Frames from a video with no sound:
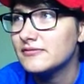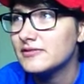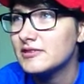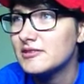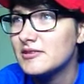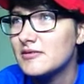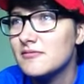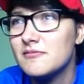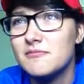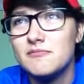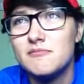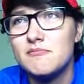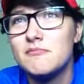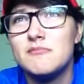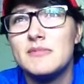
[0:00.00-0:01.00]

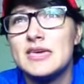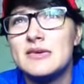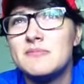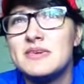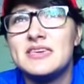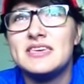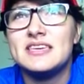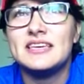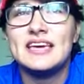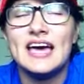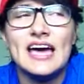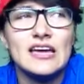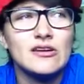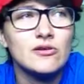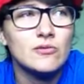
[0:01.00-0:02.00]
And maybe
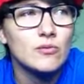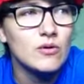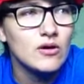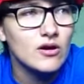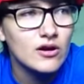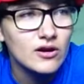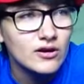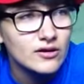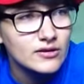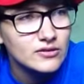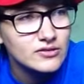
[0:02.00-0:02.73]
Cat Noir